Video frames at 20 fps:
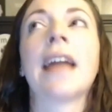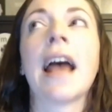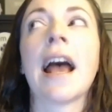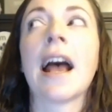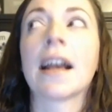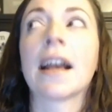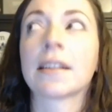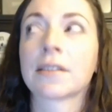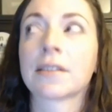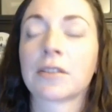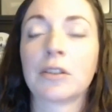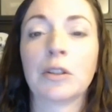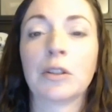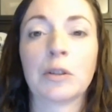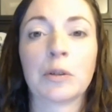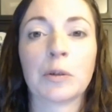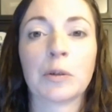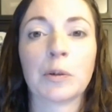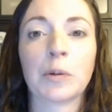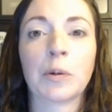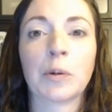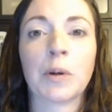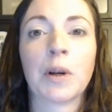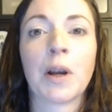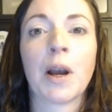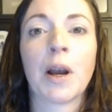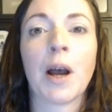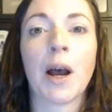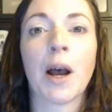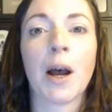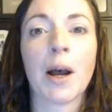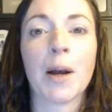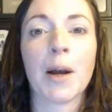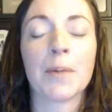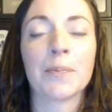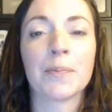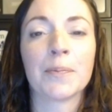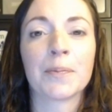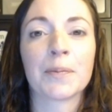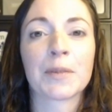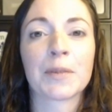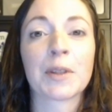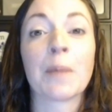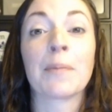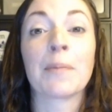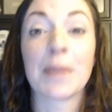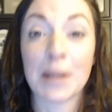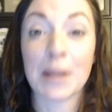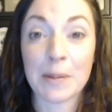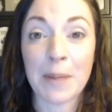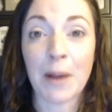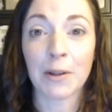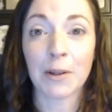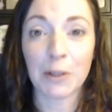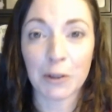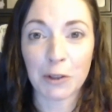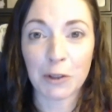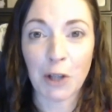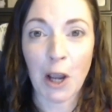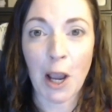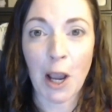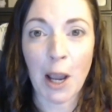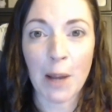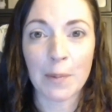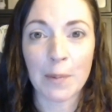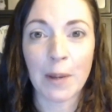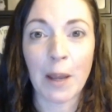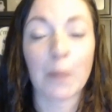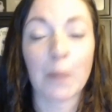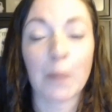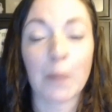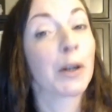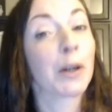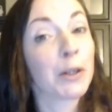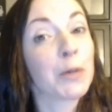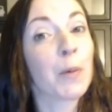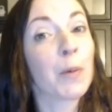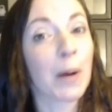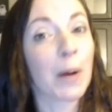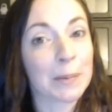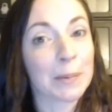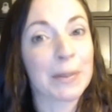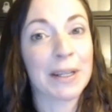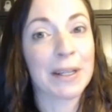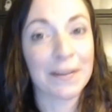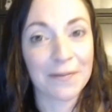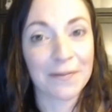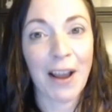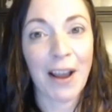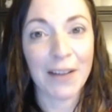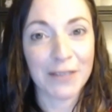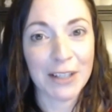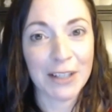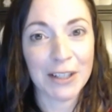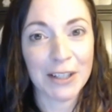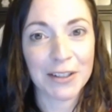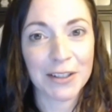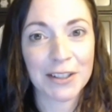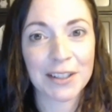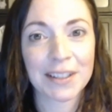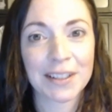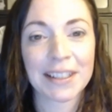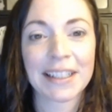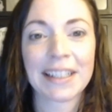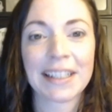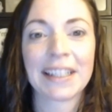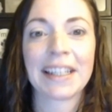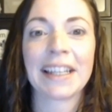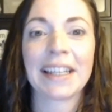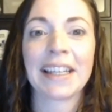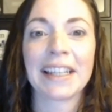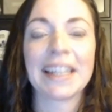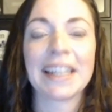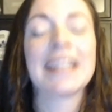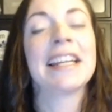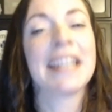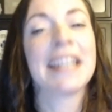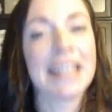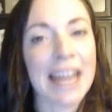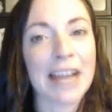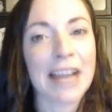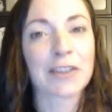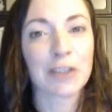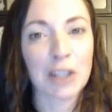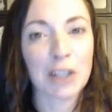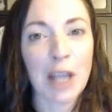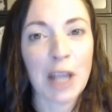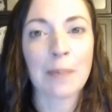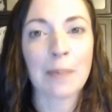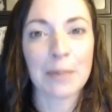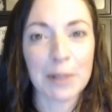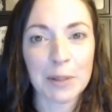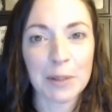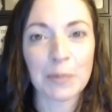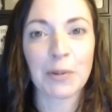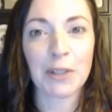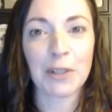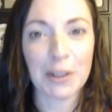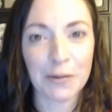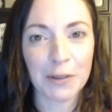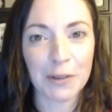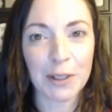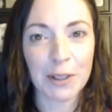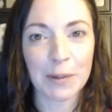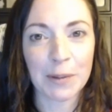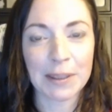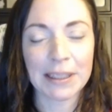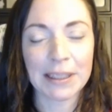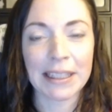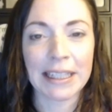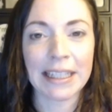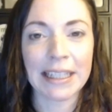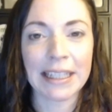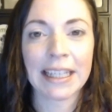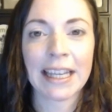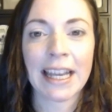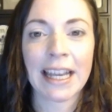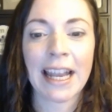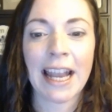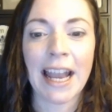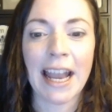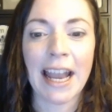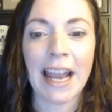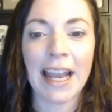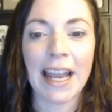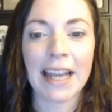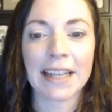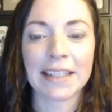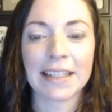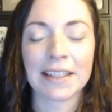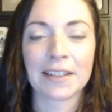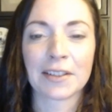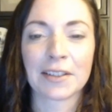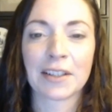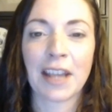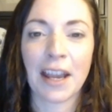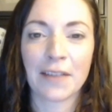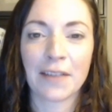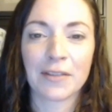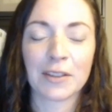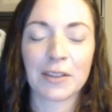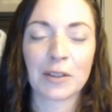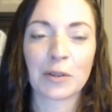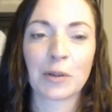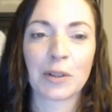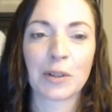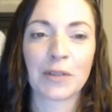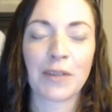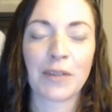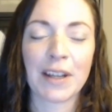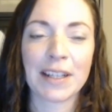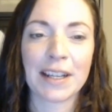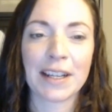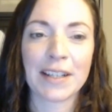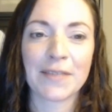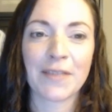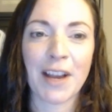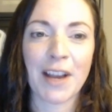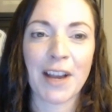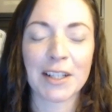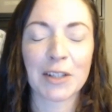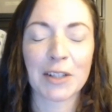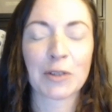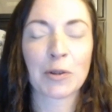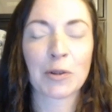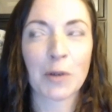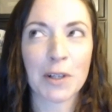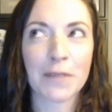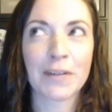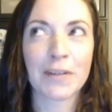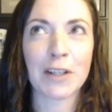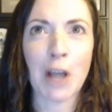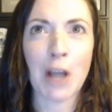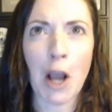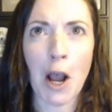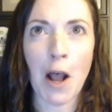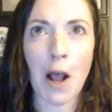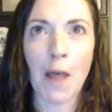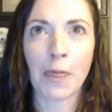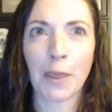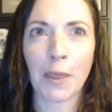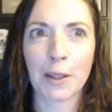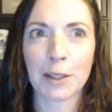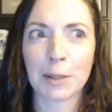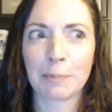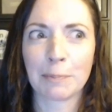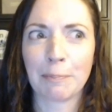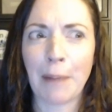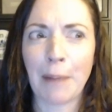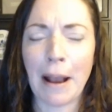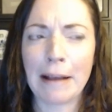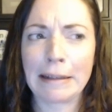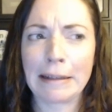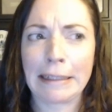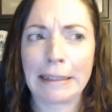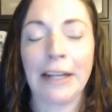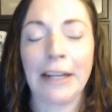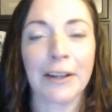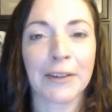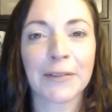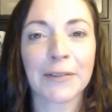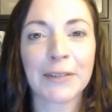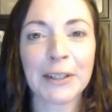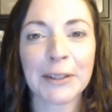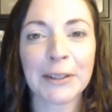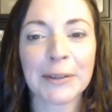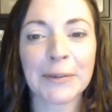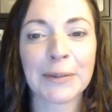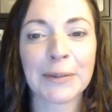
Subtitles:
ask you something about your job and where you want to be in 5 years. It actually happens pretty frequently. And as Kevin sort of identified, it's sort of an on-the-spot interview,